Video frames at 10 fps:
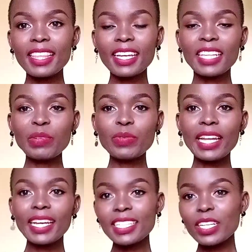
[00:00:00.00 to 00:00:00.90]
thing that we are
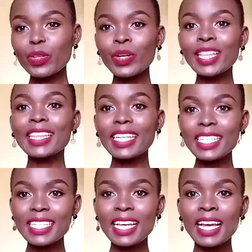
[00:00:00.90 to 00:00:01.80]
letting go
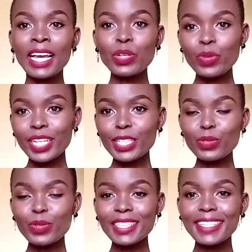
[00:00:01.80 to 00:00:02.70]
this
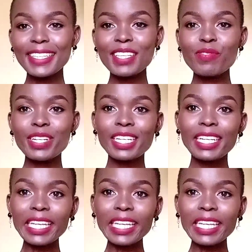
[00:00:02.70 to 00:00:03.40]
2023